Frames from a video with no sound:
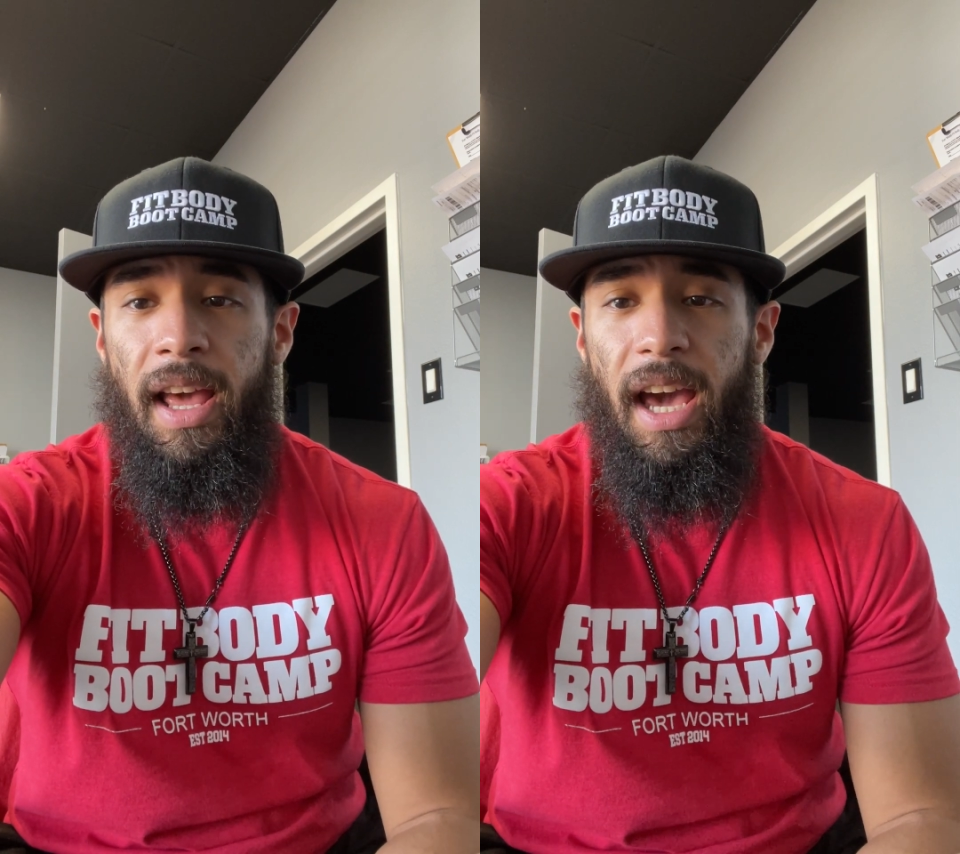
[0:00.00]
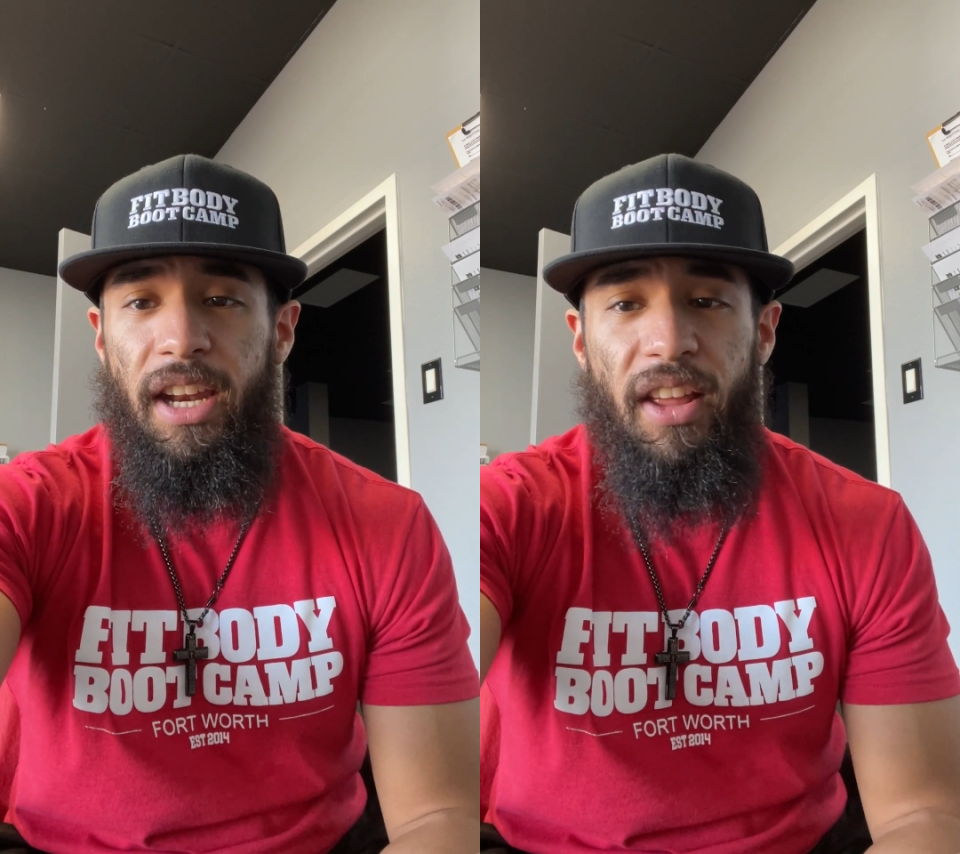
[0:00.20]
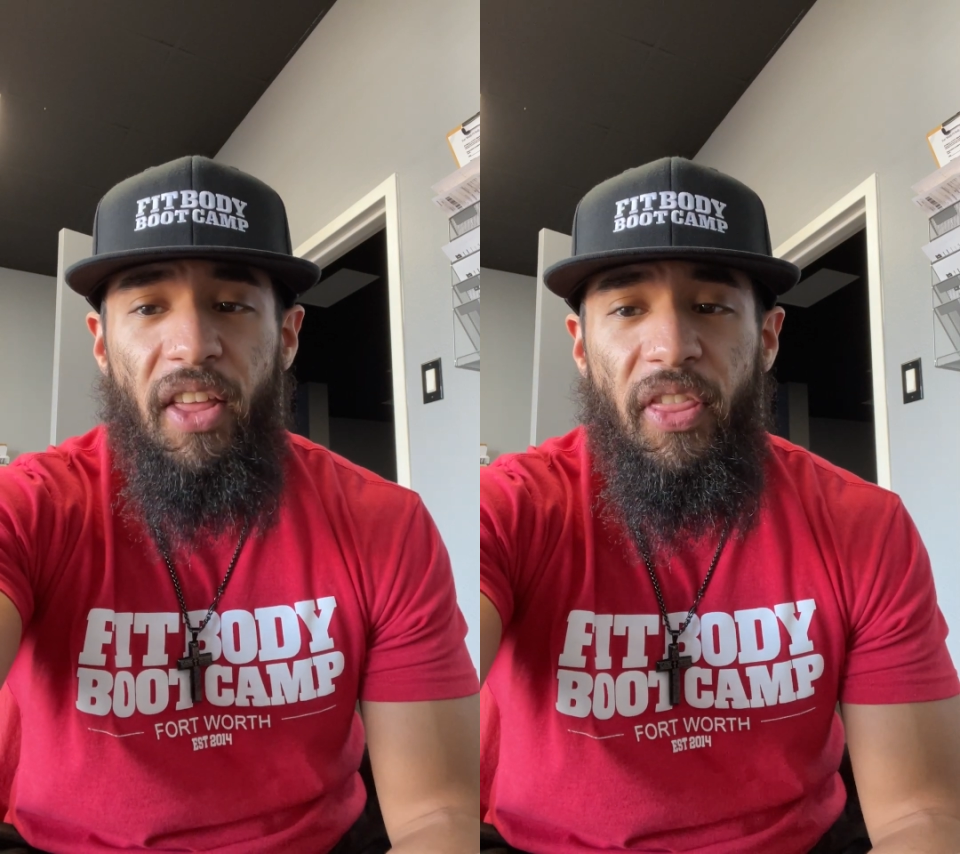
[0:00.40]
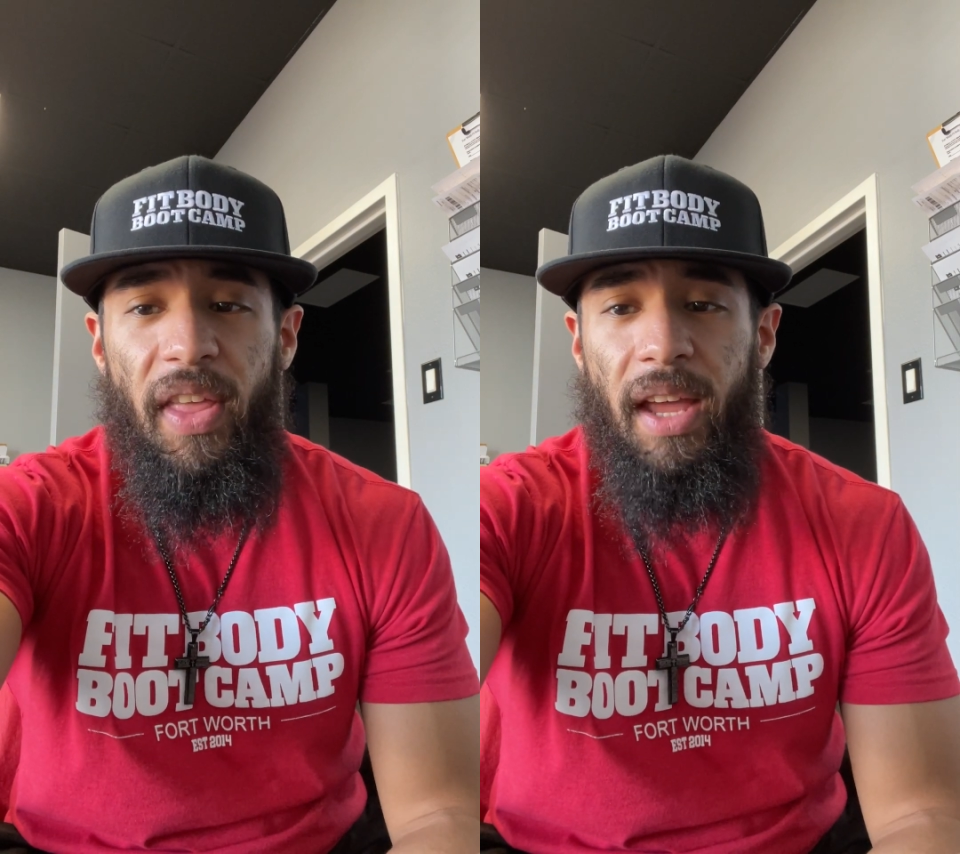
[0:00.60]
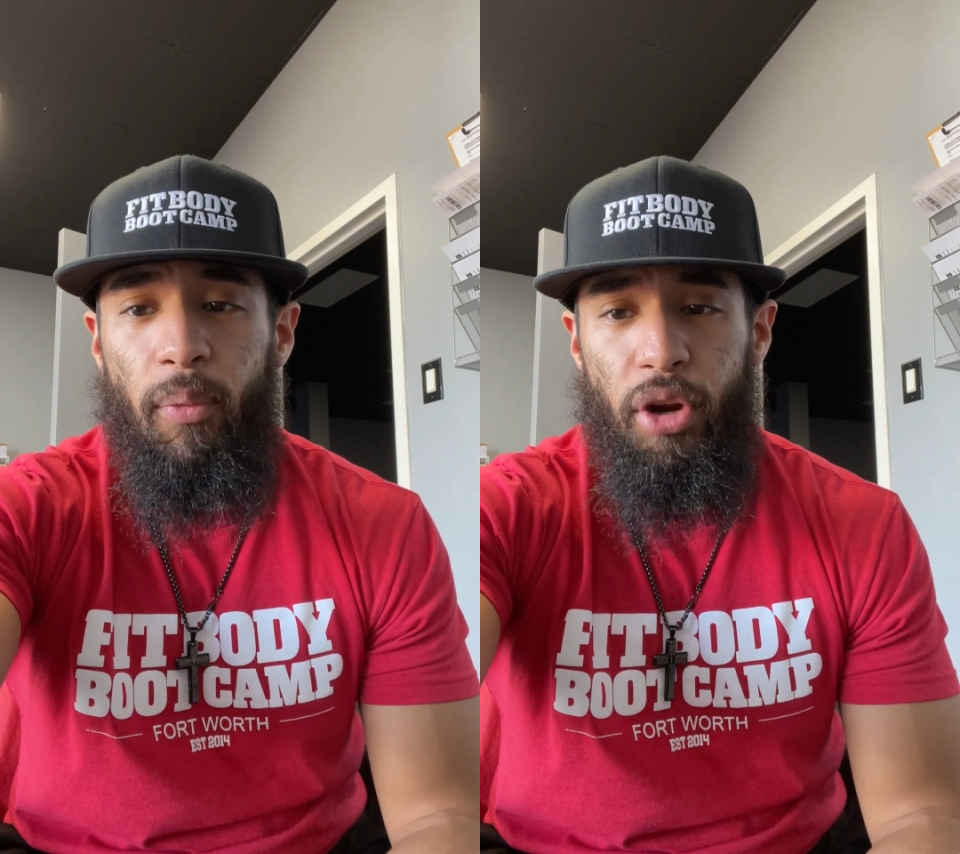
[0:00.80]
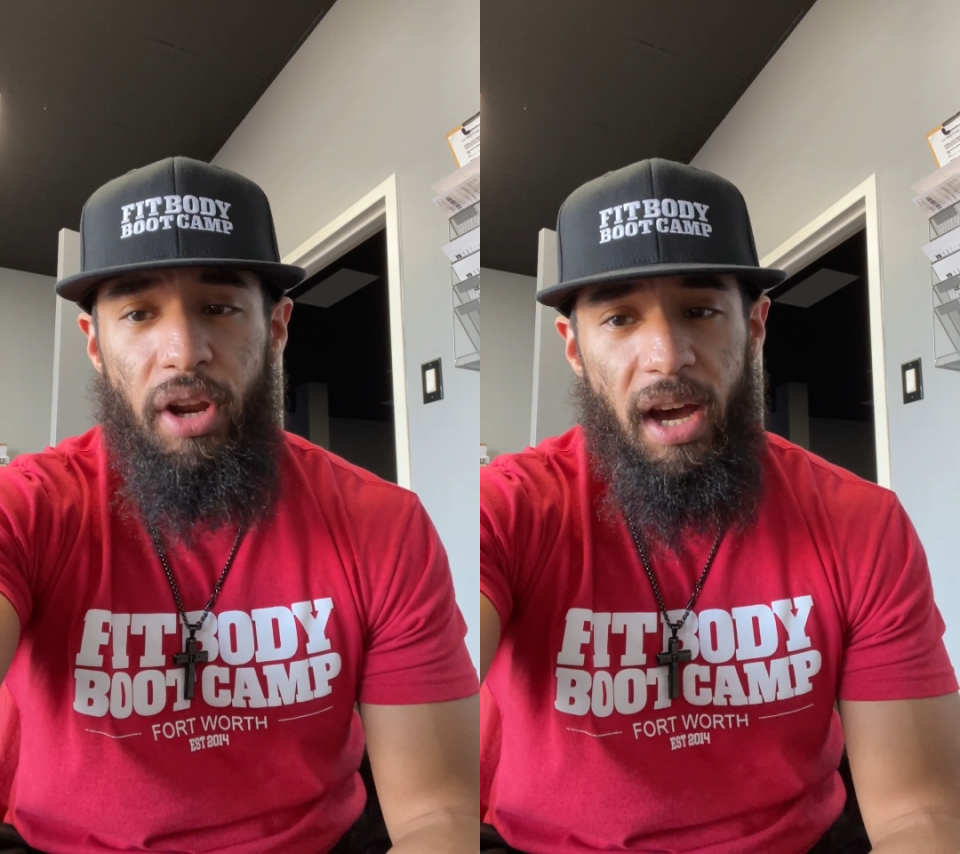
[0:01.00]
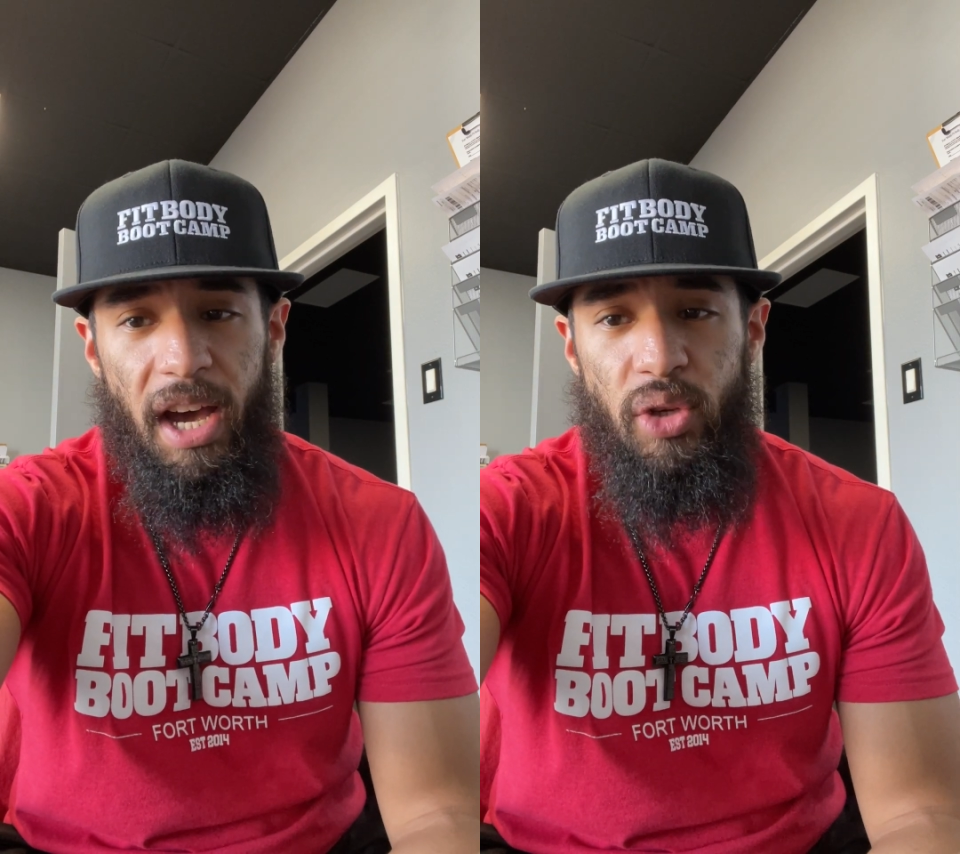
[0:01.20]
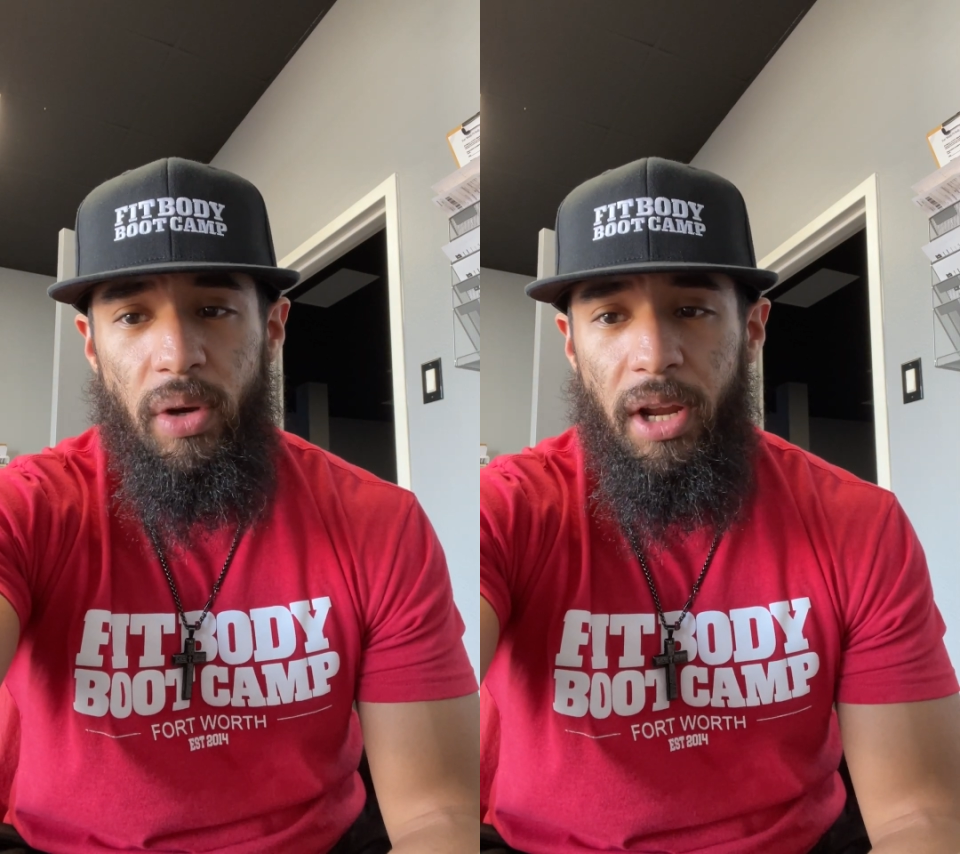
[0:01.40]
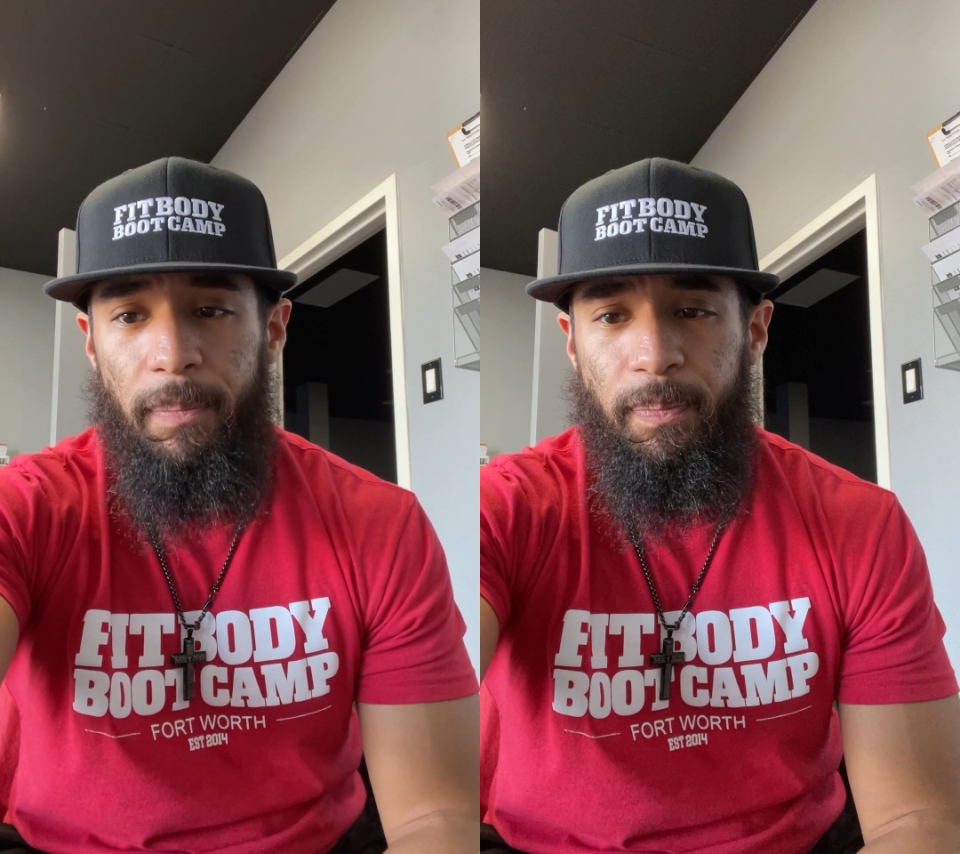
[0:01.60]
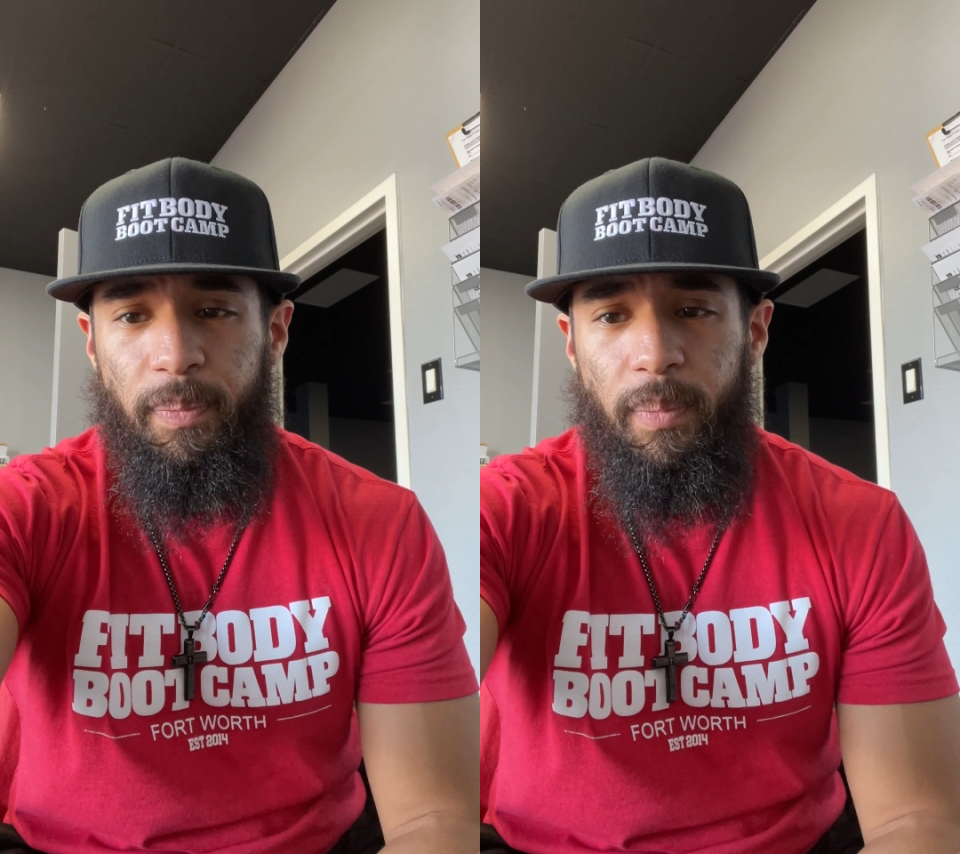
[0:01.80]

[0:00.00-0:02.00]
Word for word: Another thing when you're dehydrated,